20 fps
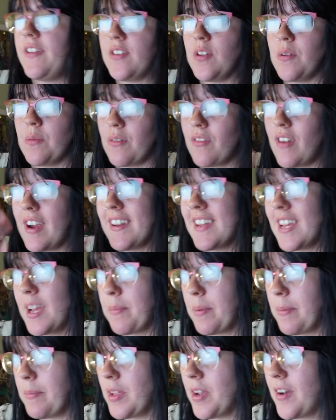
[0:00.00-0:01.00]
if you were writing a
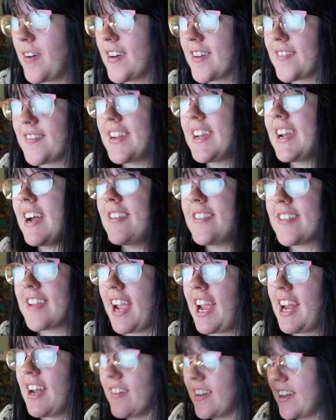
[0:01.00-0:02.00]
bibliography. I just
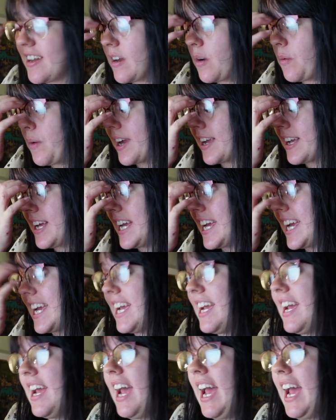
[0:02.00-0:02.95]
kind of did it quickly.